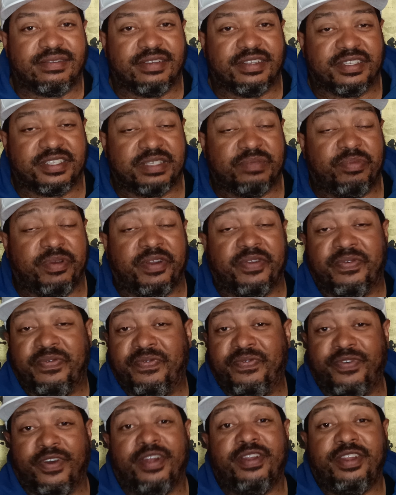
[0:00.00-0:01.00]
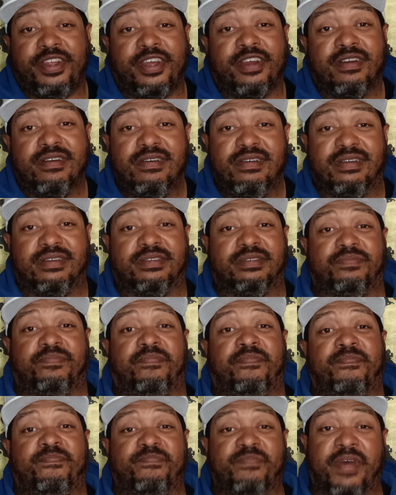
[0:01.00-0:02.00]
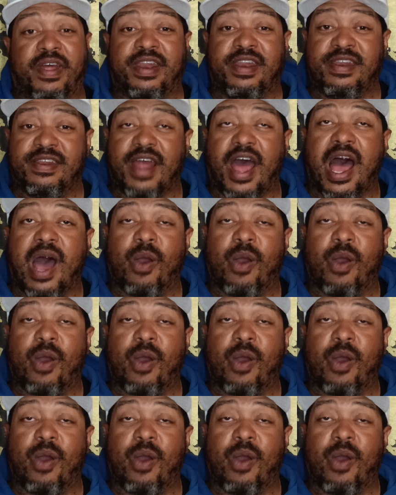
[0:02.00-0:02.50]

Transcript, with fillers: This has been a fun year, and